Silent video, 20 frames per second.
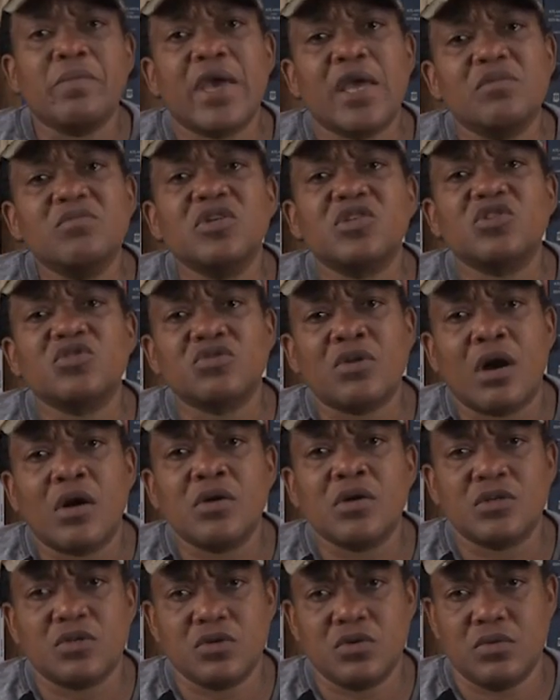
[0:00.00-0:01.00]
it made me
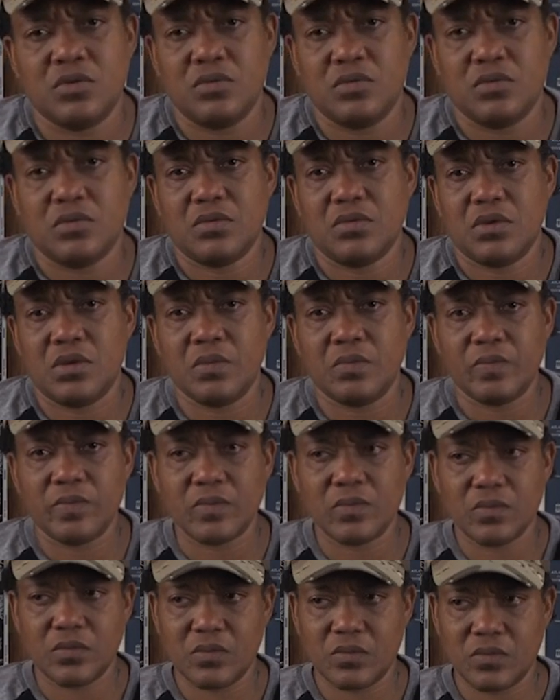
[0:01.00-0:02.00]
stronger too. It
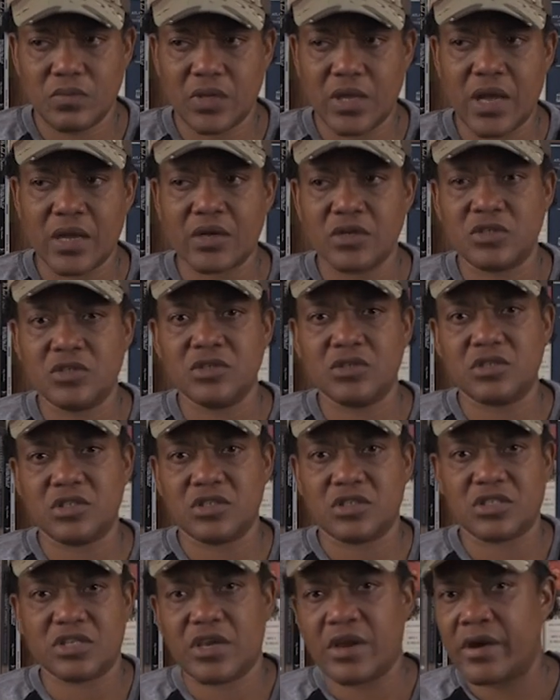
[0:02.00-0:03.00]
kind of took
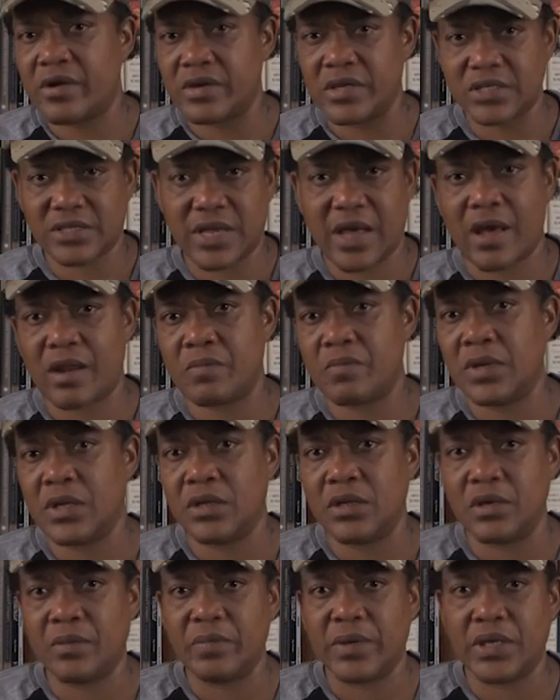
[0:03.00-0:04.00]
the scariness out of me
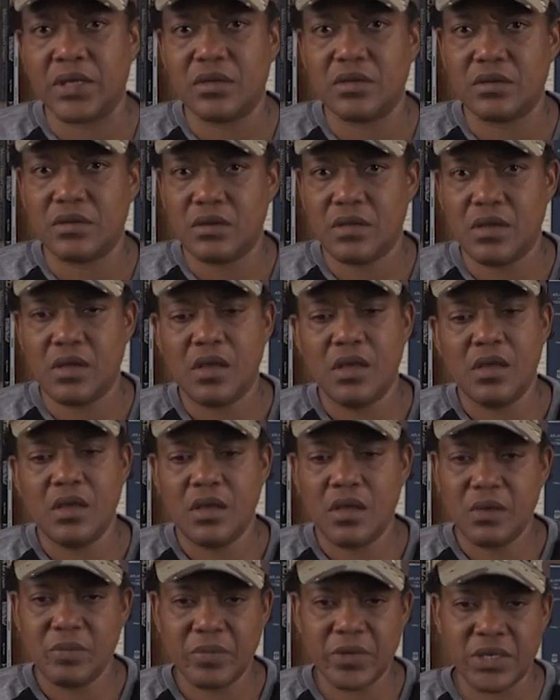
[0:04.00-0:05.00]
a little bit,
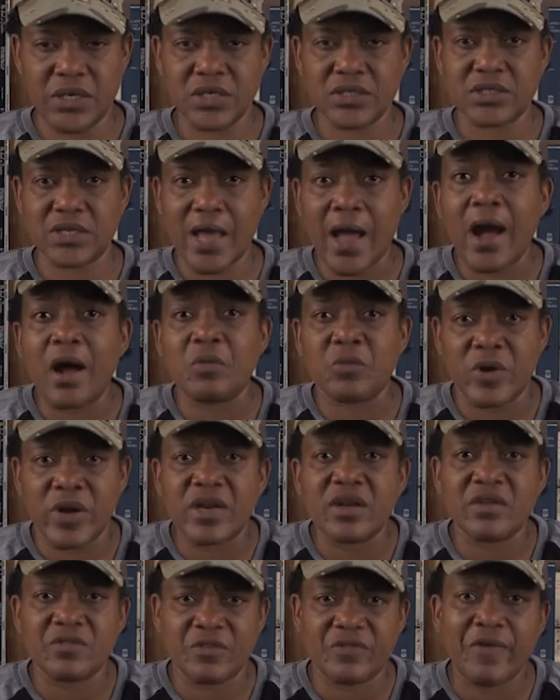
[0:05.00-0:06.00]
because now I'm
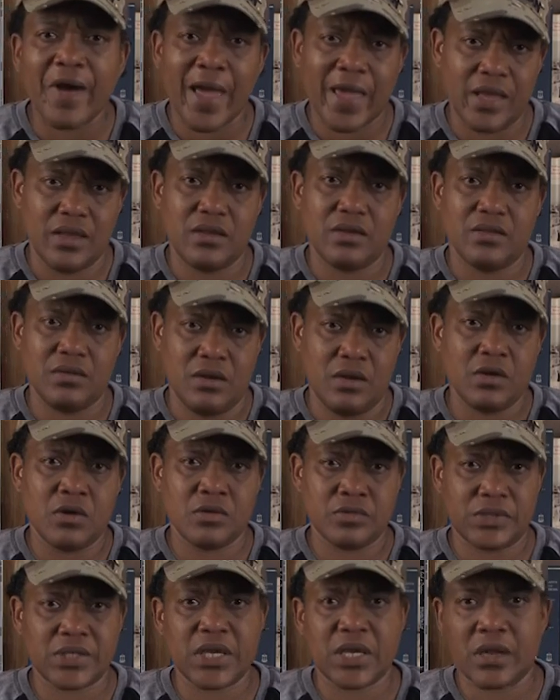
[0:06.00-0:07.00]
ready to fight. You know
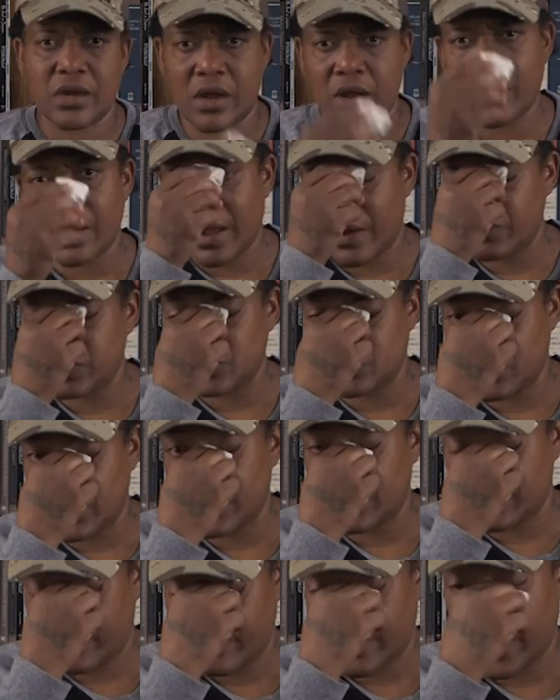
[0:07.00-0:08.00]
what I'm saying? I was ready to